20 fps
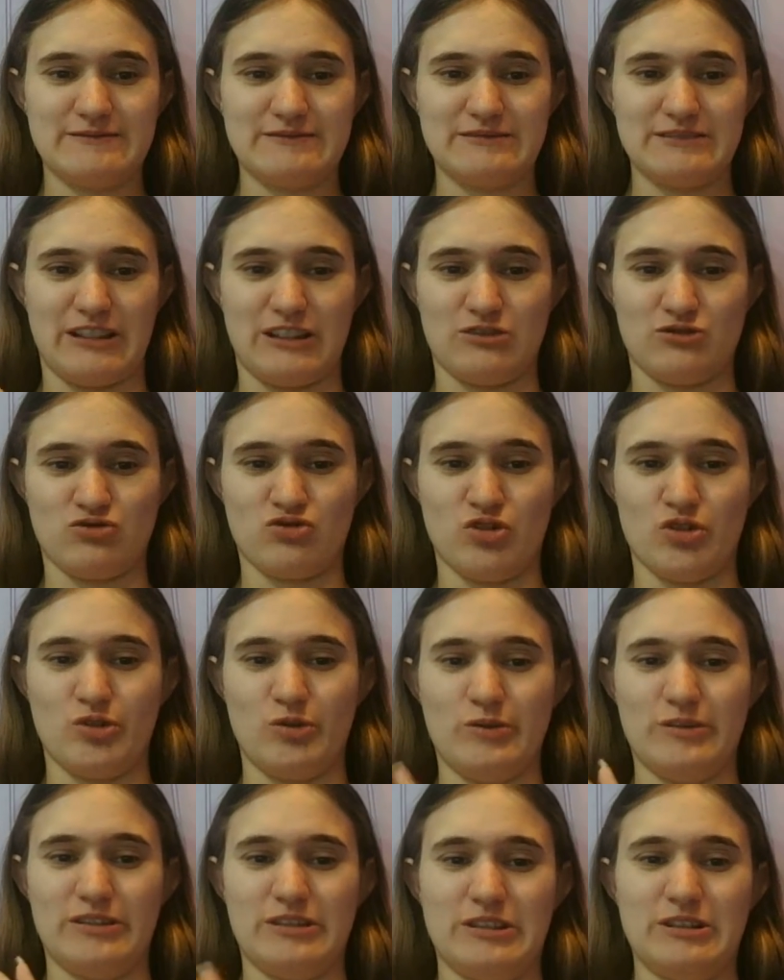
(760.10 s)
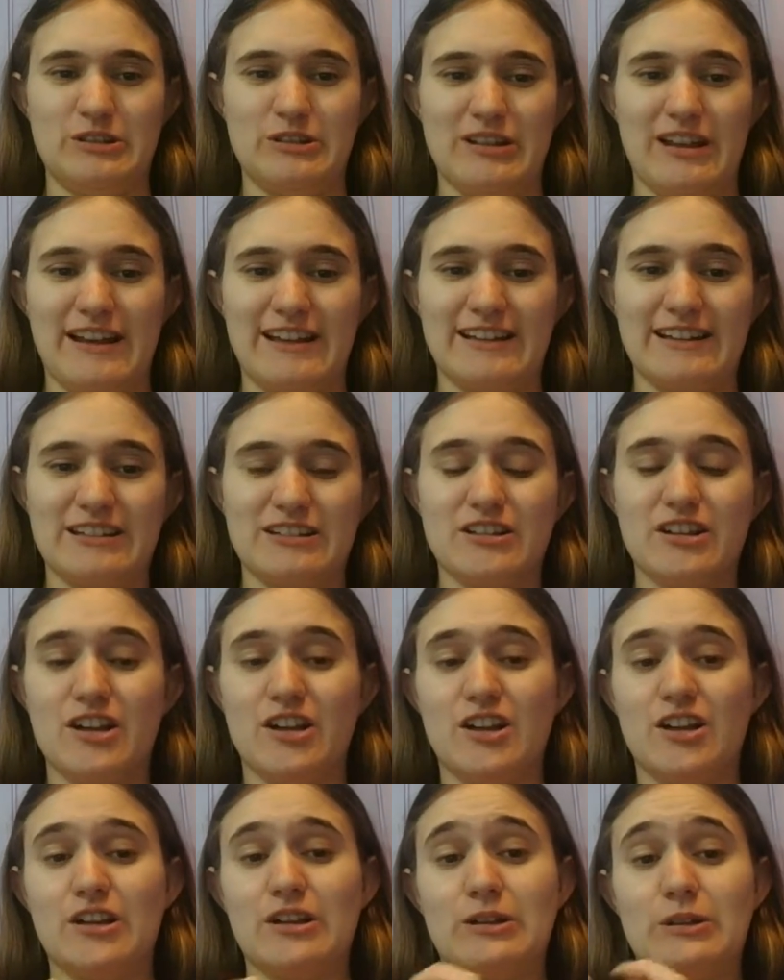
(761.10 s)
like, rude to do that. Like,
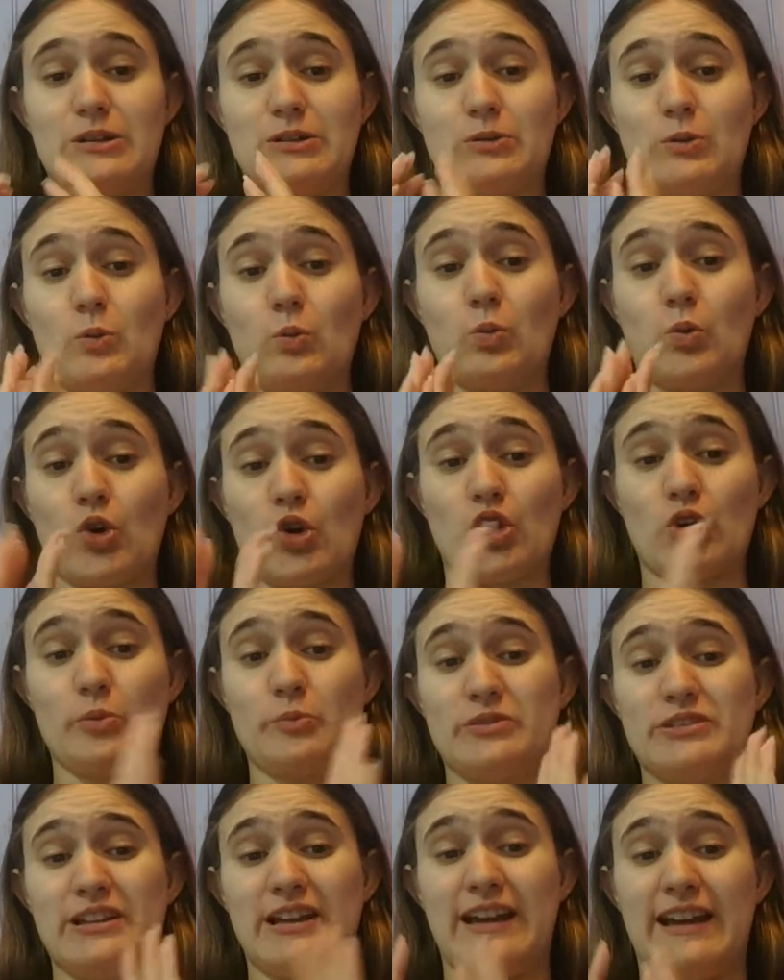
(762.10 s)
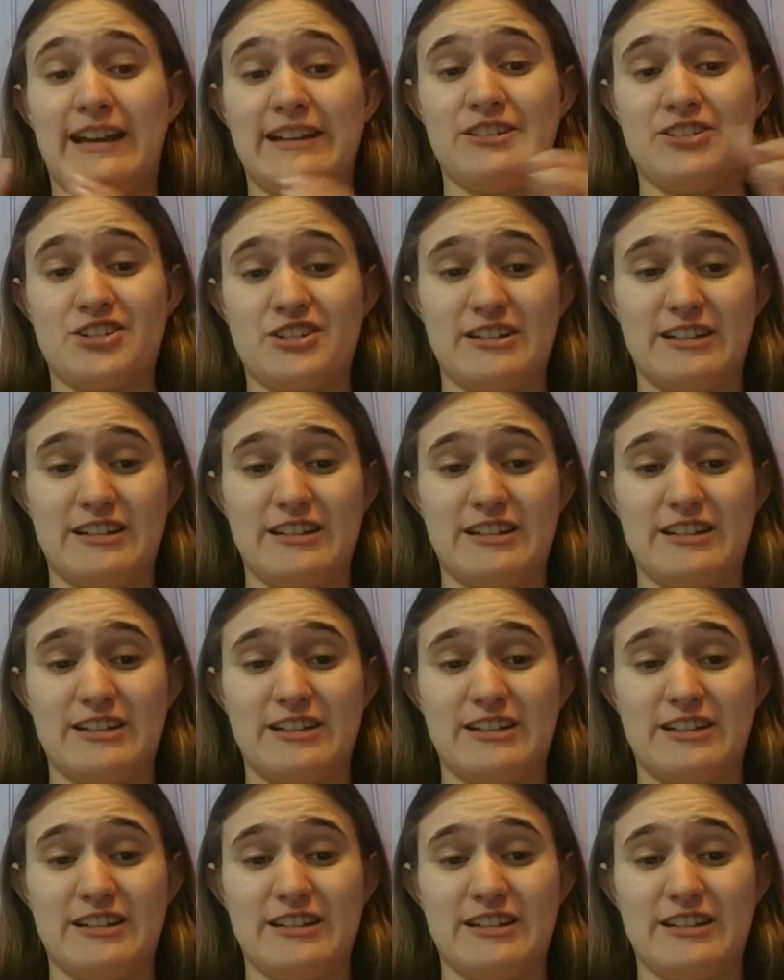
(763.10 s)
so worms and